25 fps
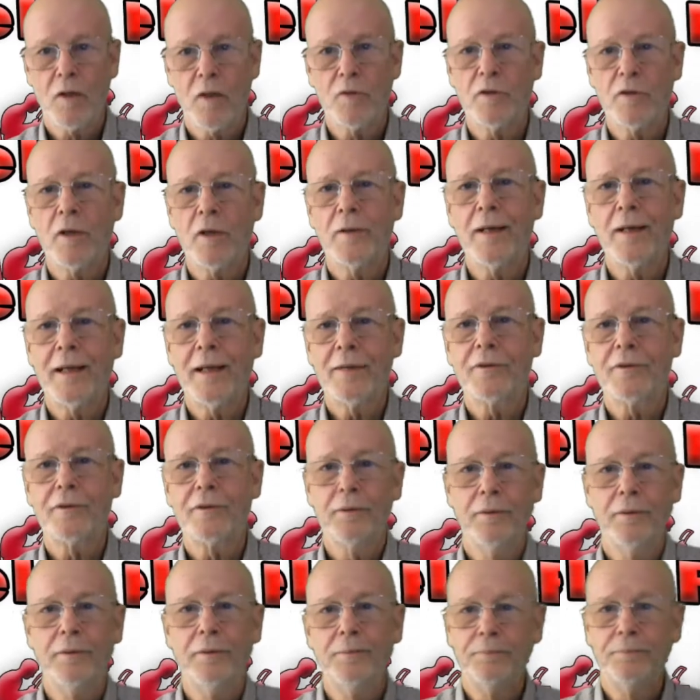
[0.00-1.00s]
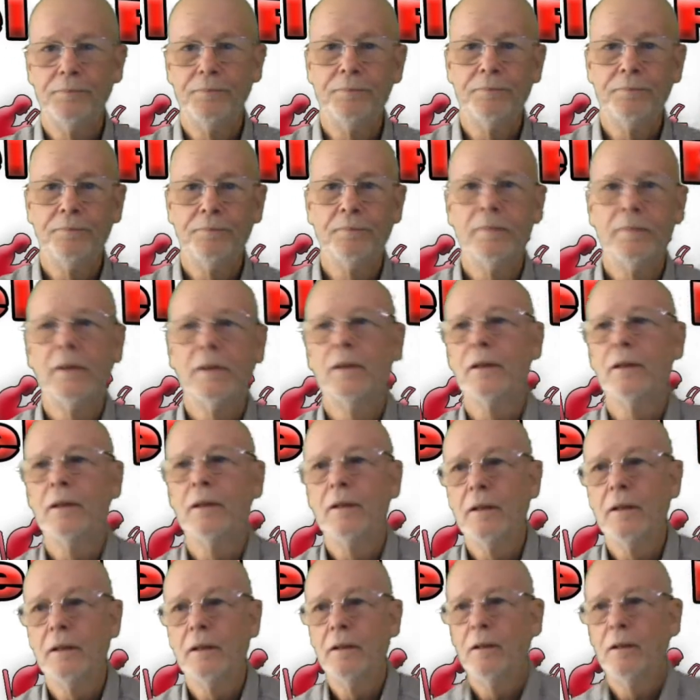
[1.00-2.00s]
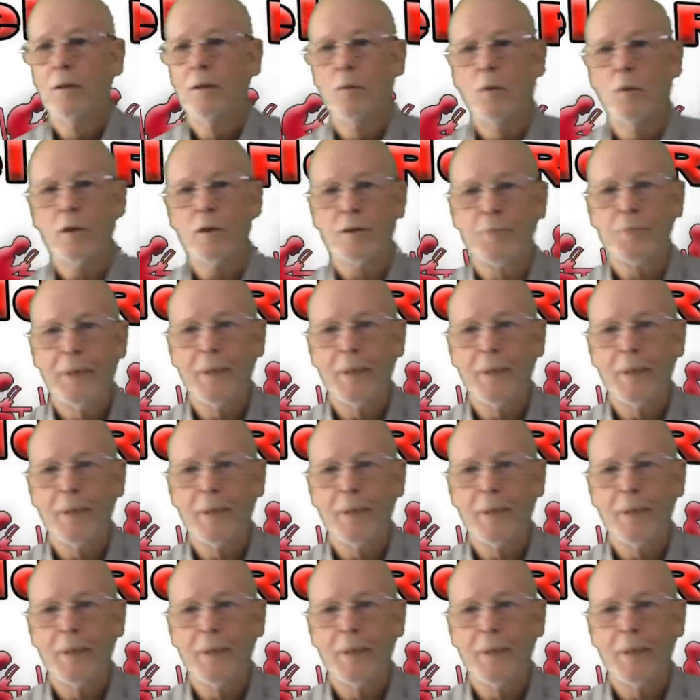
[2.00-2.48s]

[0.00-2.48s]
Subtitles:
So that's what's been